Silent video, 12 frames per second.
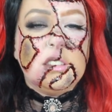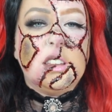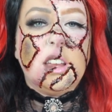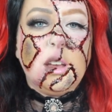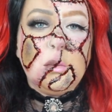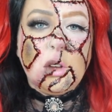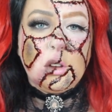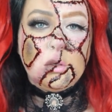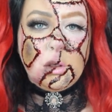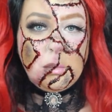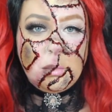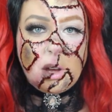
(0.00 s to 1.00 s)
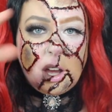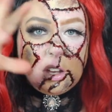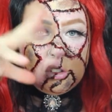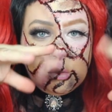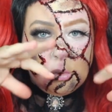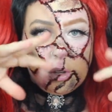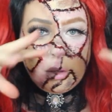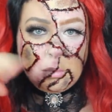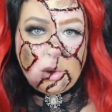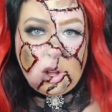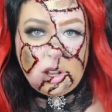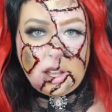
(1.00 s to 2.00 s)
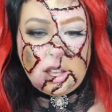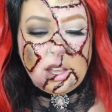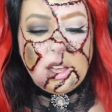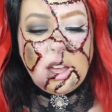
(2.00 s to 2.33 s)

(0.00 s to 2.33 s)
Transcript: Today we are doing Patchwork Polly,